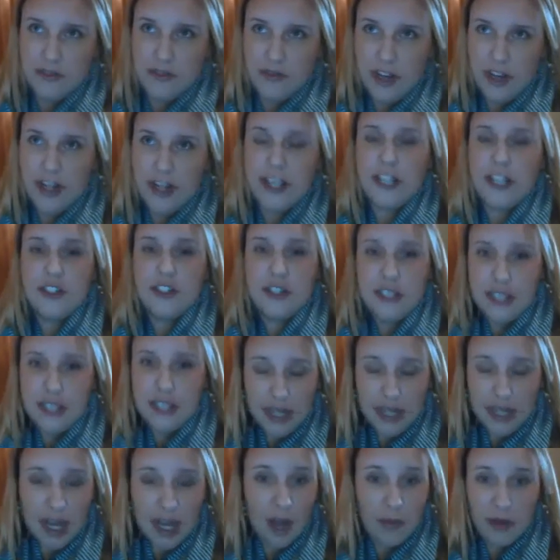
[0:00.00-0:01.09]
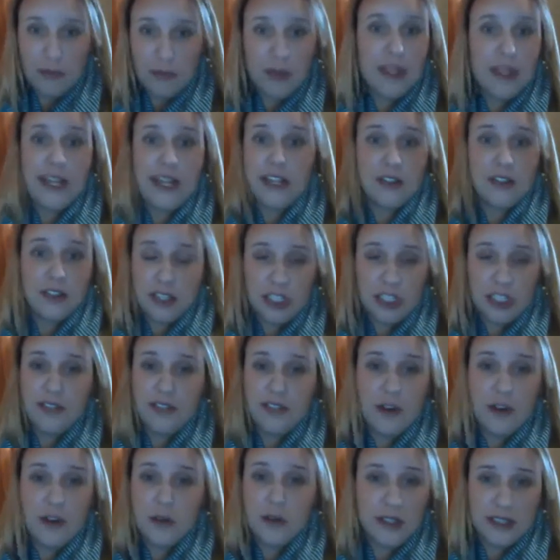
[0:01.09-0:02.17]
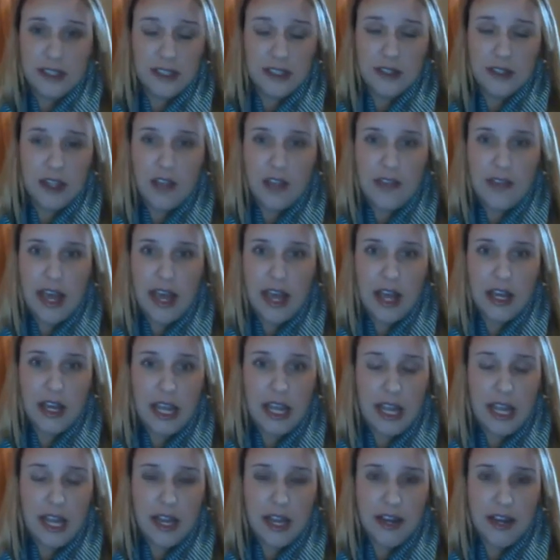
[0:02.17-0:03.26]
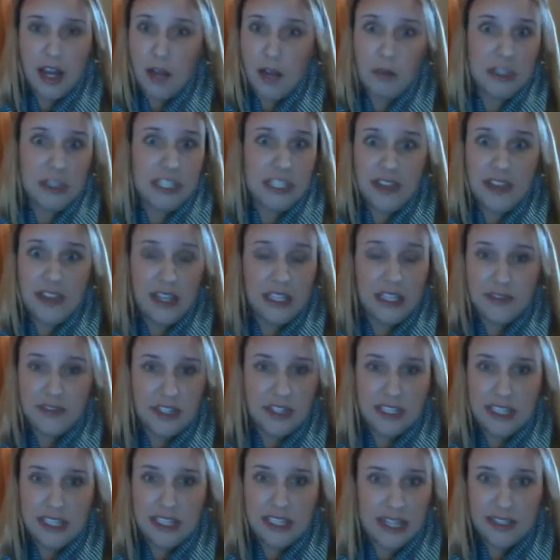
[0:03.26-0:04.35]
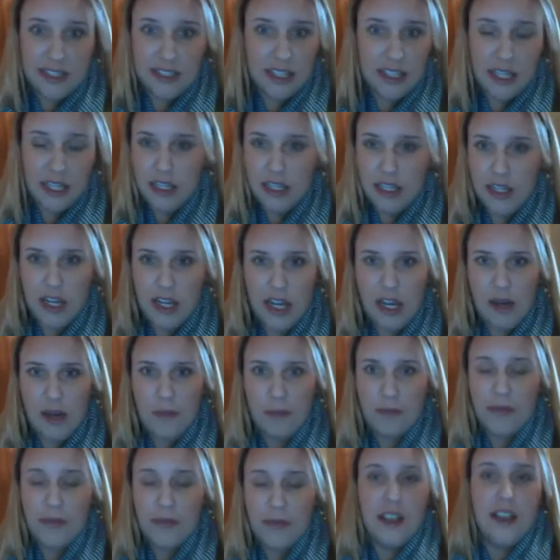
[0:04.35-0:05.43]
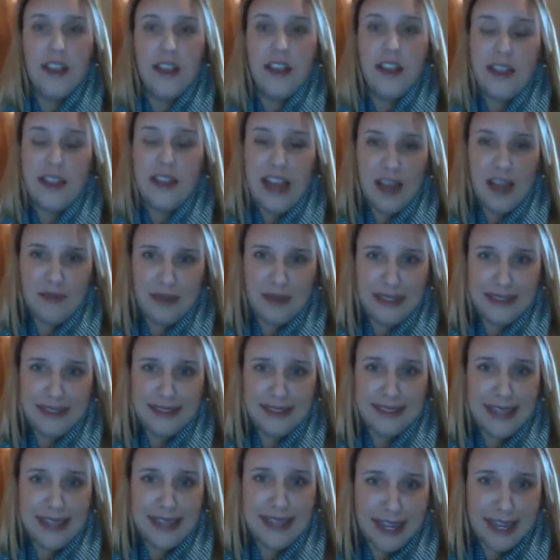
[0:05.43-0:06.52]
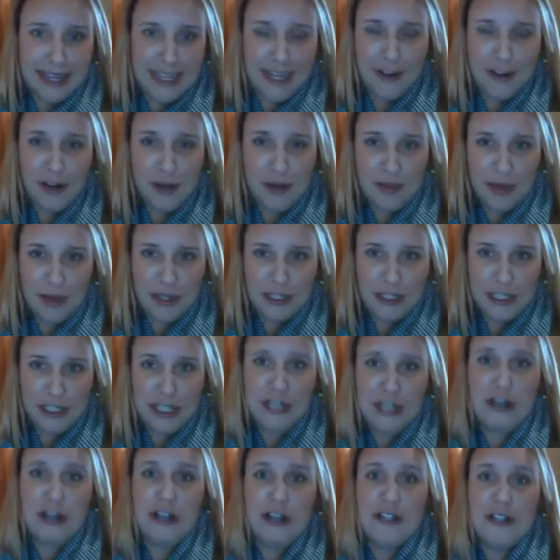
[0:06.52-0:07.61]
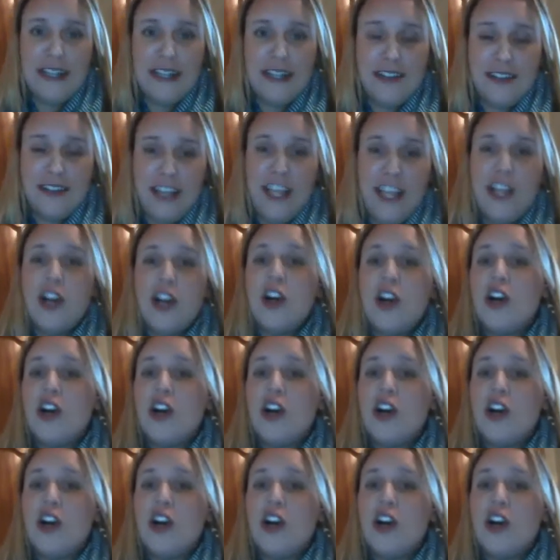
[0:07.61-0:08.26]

very interested in helping millennials, and she focuses on that, and which I think is fantastic. That being said, in her book, she calls it the